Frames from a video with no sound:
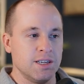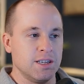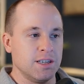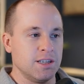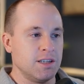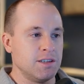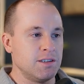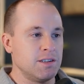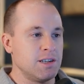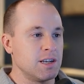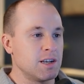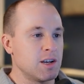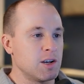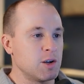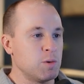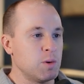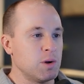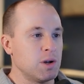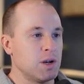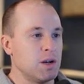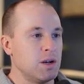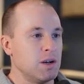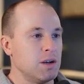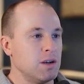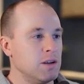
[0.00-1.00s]
Let's take a
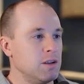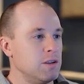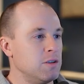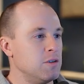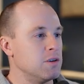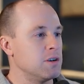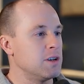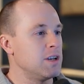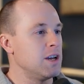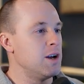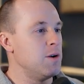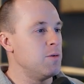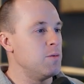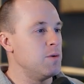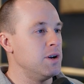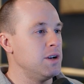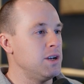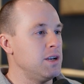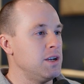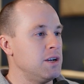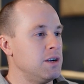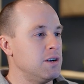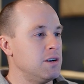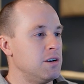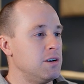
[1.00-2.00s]
quick look at one
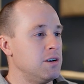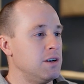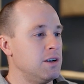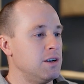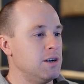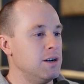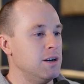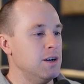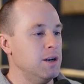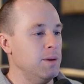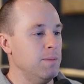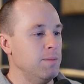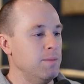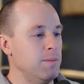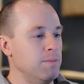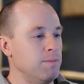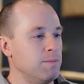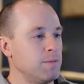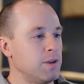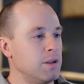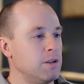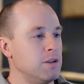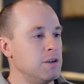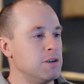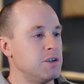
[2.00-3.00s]
here,
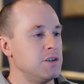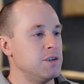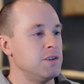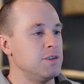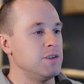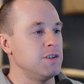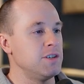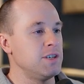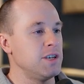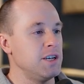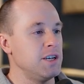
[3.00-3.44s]
collisions